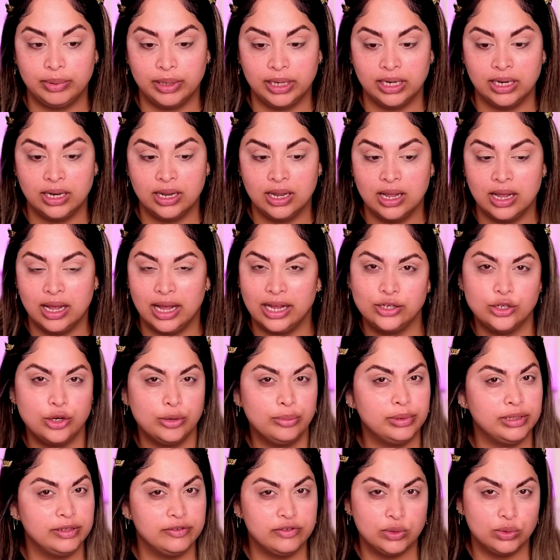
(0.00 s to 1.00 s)
but I
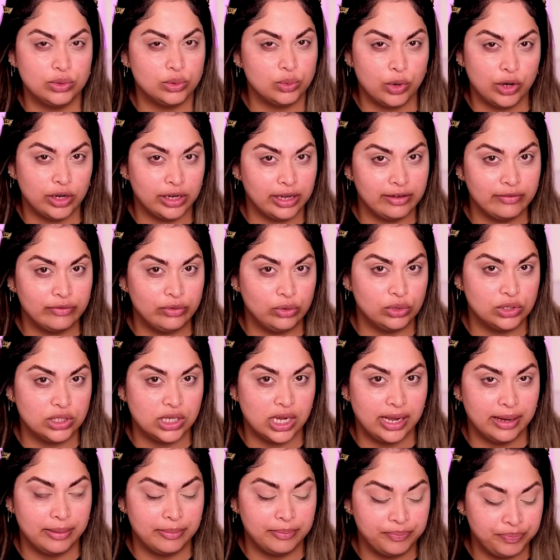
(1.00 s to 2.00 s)
don't believe she was working full
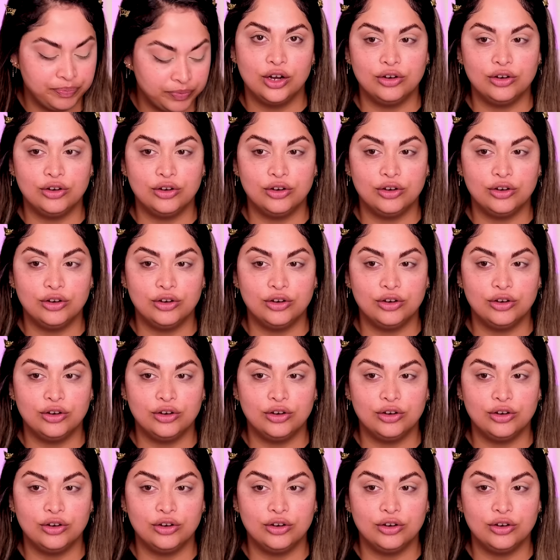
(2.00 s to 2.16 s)
time.